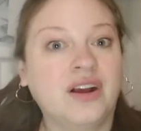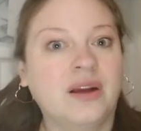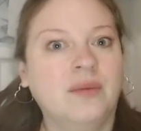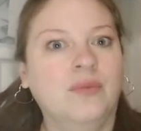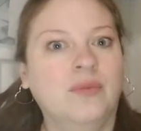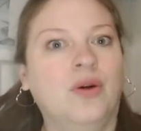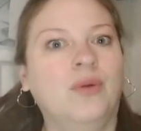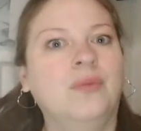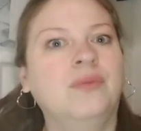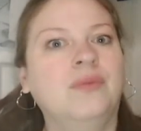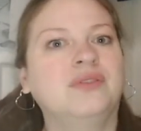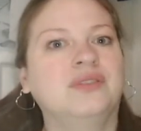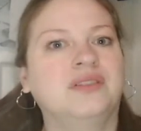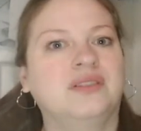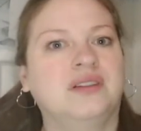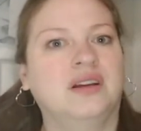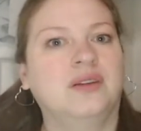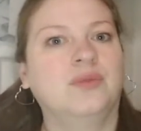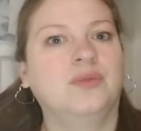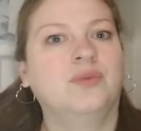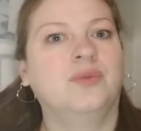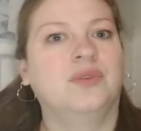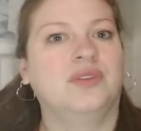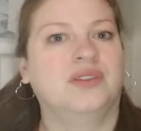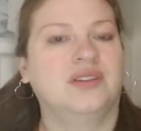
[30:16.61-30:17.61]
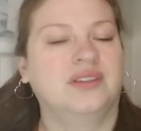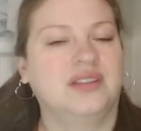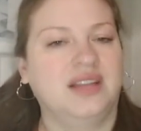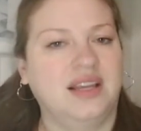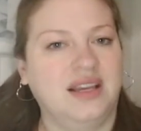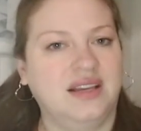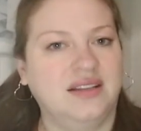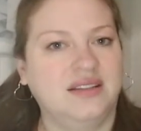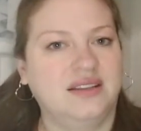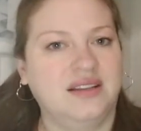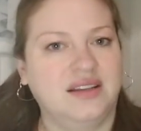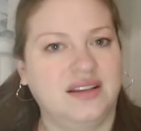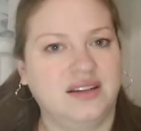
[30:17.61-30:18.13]
I'm almost done with this
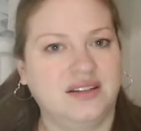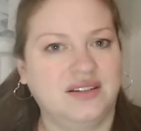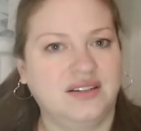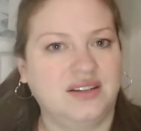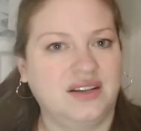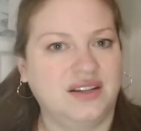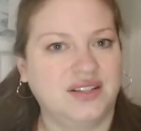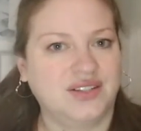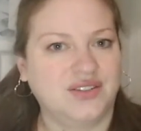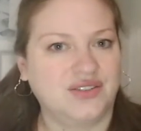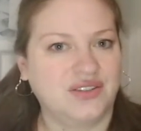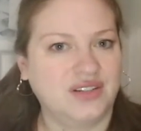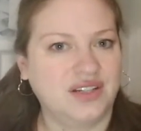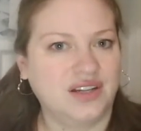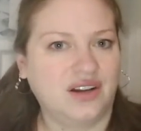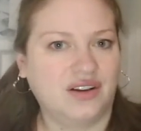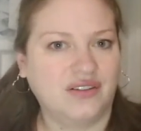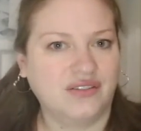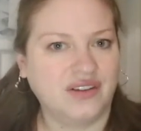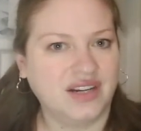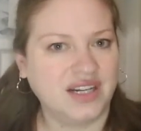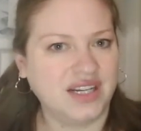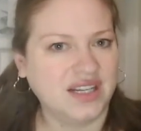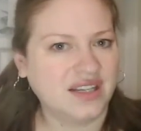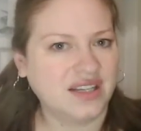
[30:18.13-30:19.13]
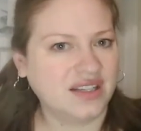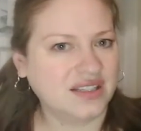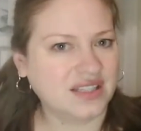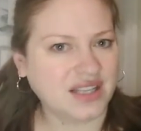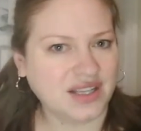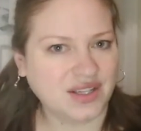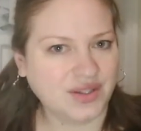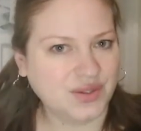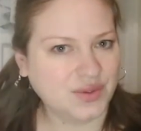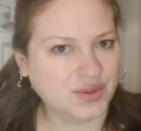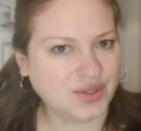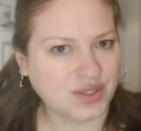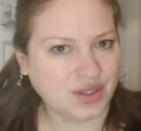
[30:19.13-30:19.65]
hand sanitizer in already because I
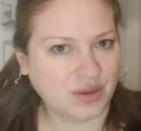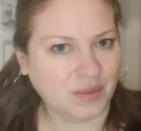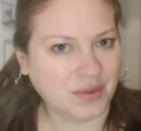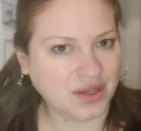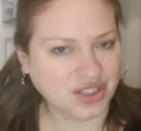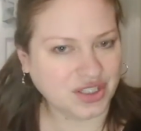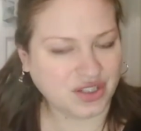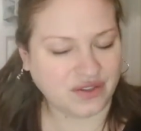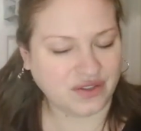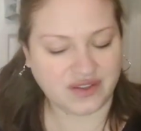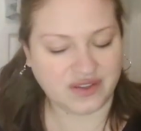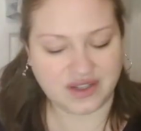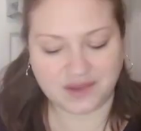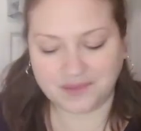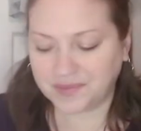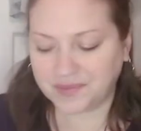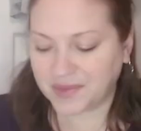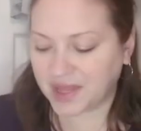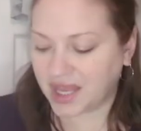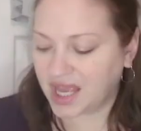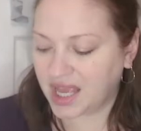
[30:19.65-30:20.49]
use so much of it.